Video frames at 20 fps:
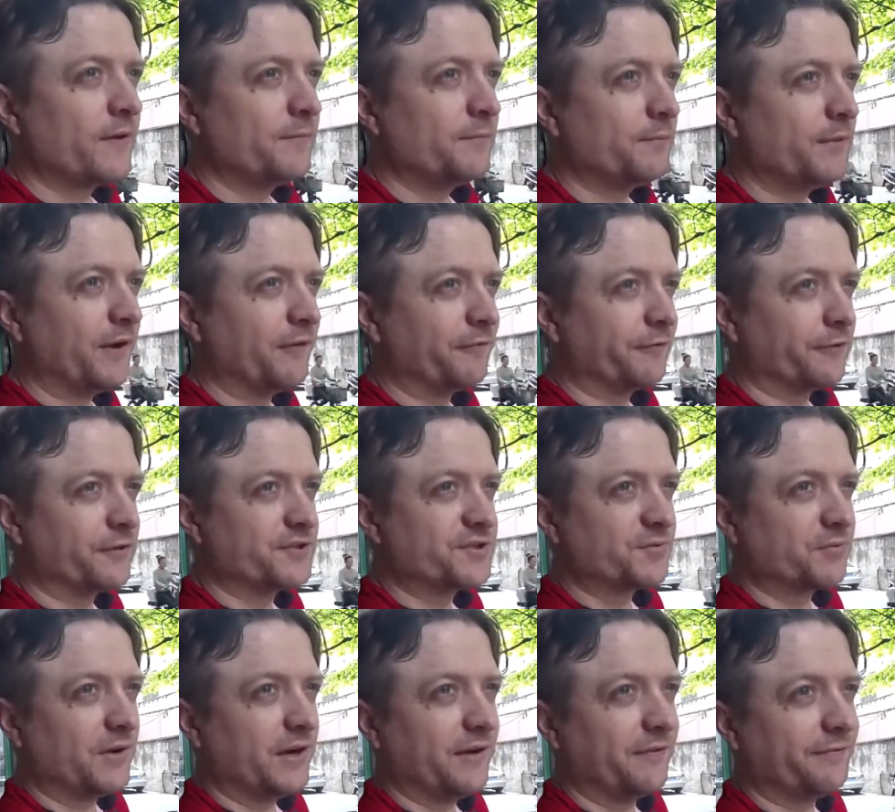My first
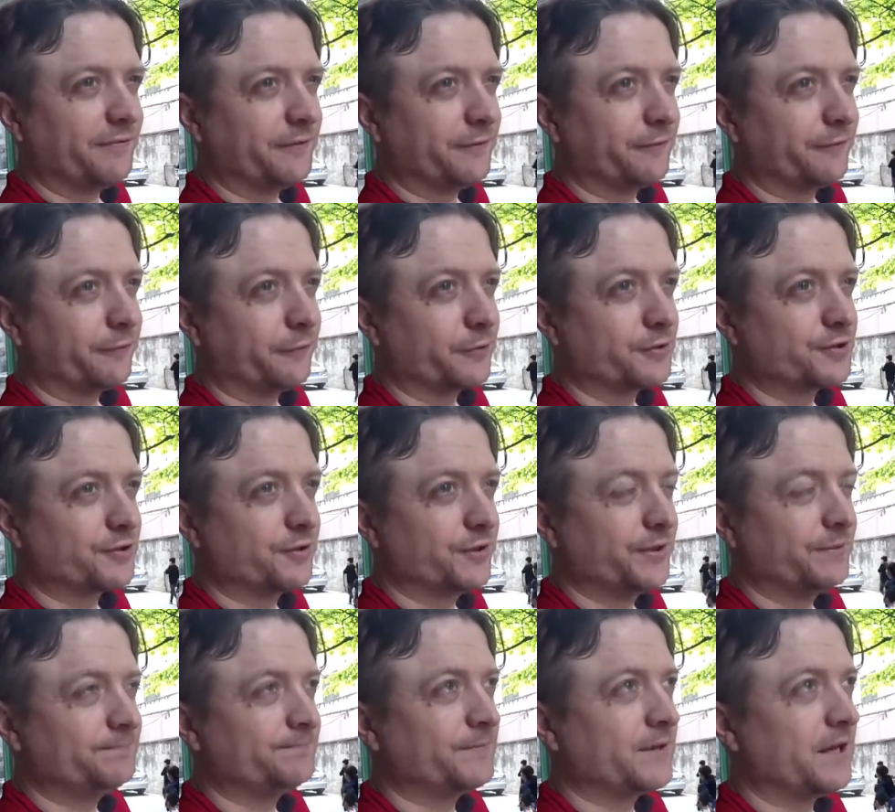wife,
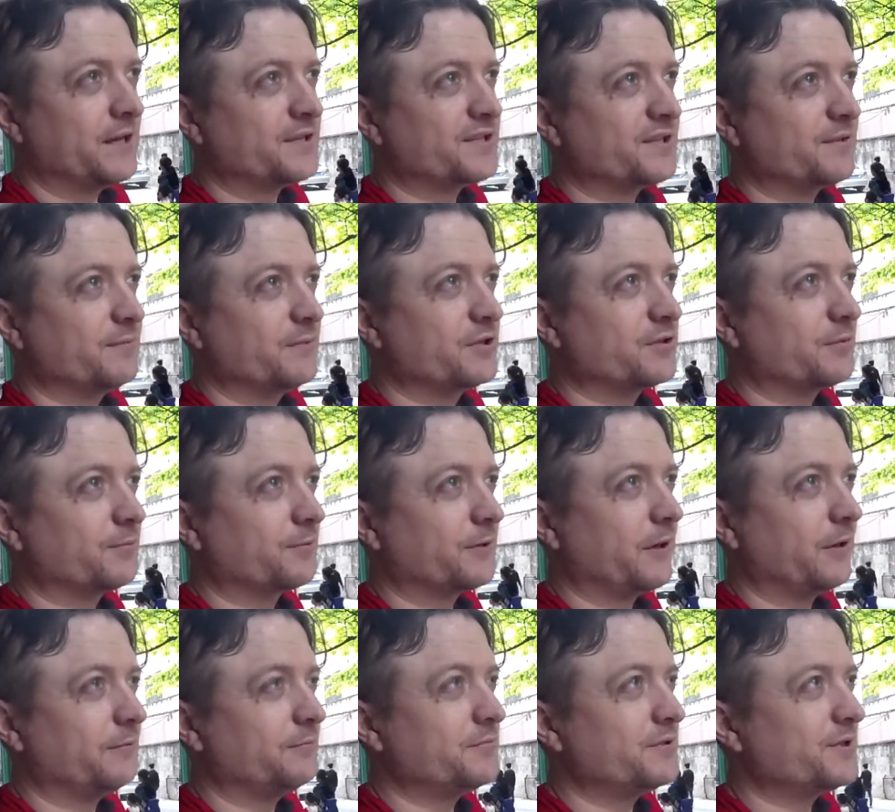unfortunately, had some mental
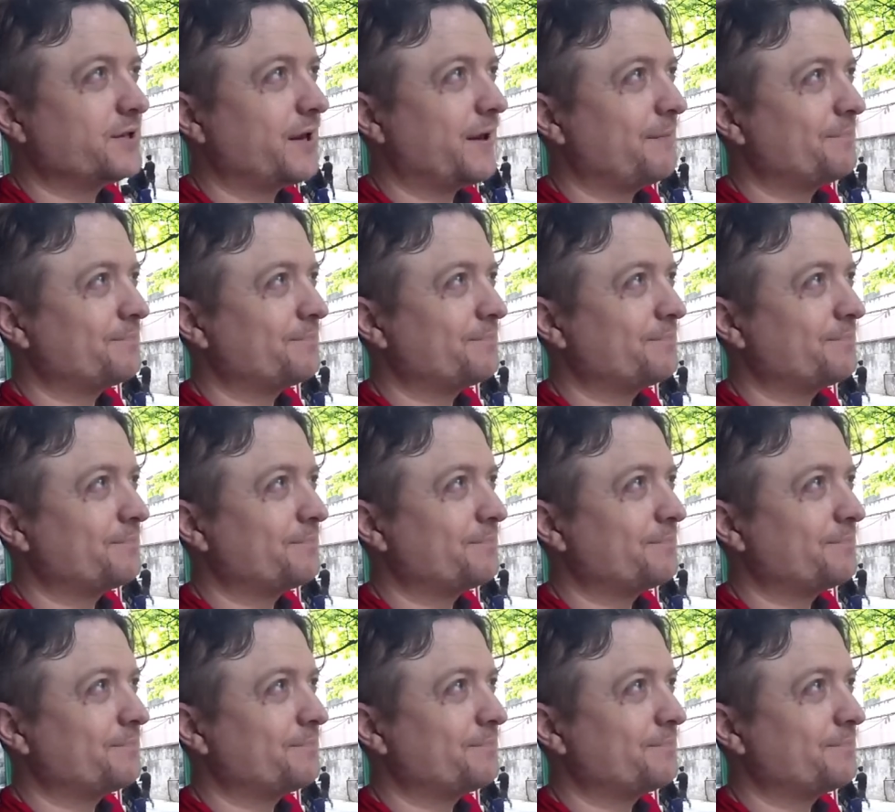problems.